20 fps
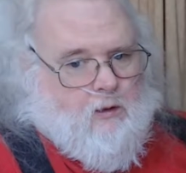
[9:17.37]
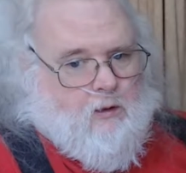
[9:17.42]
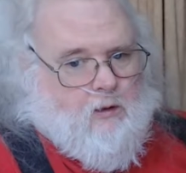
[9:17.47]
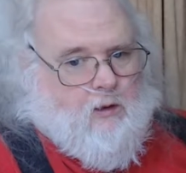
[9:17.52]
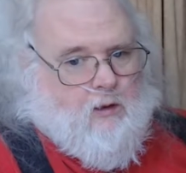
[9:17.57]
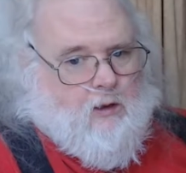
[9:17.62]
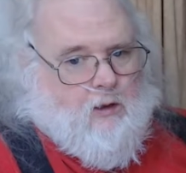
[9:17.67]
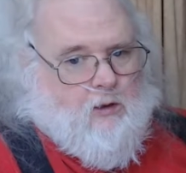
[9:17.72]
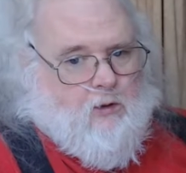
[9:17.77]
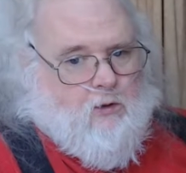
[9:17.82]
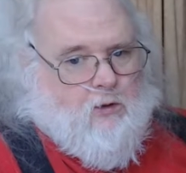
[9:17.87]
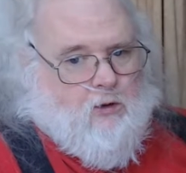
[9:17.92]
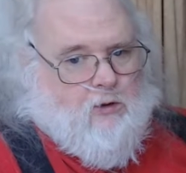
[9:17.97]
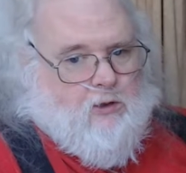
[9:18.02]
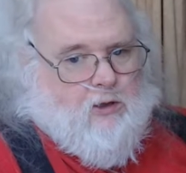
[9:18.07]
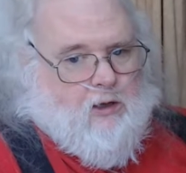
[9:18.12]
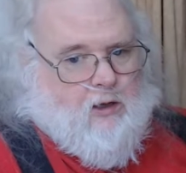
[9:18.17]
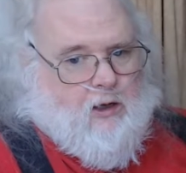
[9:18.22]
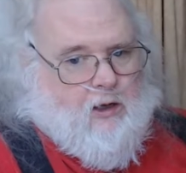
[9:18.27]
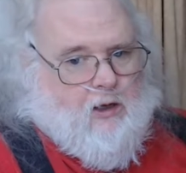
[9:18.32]
And of
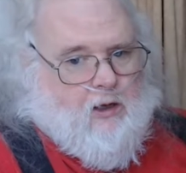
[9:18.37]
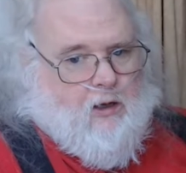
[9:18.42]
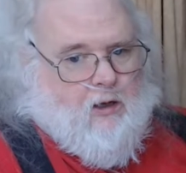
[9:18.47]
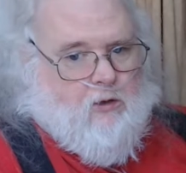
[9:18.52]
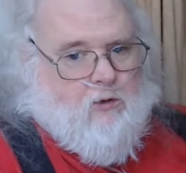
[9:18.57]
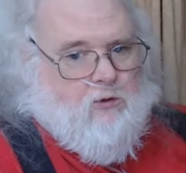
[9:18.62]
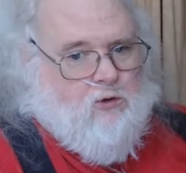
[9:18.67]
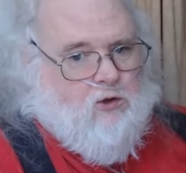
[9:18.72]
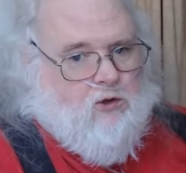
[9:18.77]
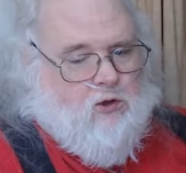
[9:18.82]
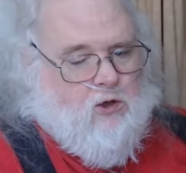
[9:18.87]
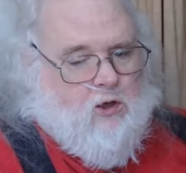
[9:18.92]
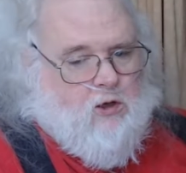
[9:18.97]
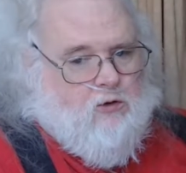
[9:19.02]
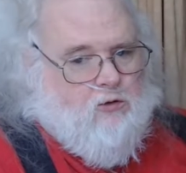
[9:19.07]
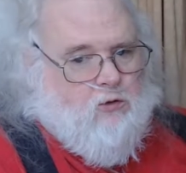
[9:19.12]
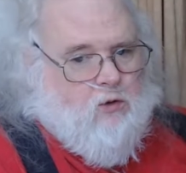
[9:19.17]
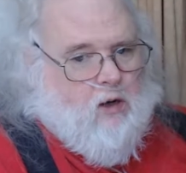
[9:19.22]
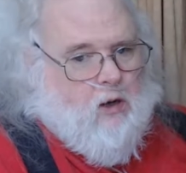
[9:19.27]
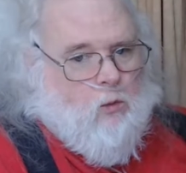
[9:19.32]
course, I was just going to
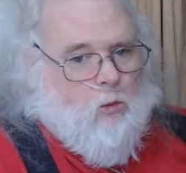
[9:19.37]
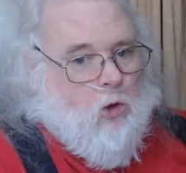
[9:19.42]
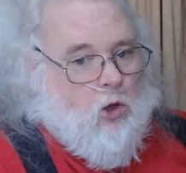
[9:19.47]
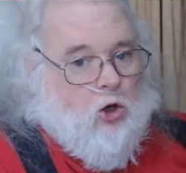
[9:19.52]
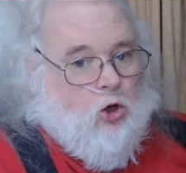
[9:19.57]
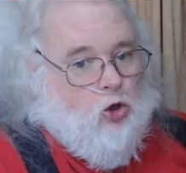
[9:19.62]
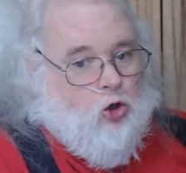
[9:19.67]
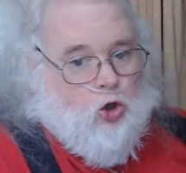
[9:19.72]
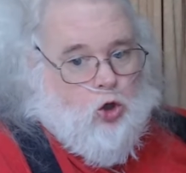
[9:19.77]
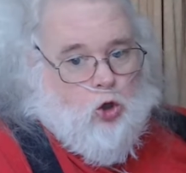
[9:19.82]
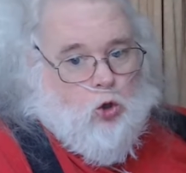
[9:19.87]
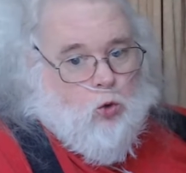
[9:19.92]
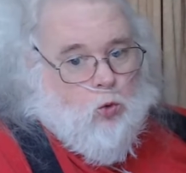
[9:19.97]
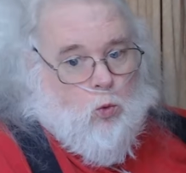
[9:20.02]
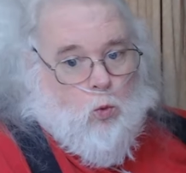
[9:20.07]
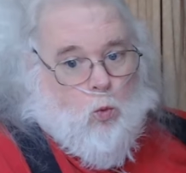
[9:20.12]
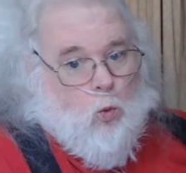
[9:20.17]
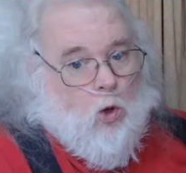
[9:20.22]
try just one or two.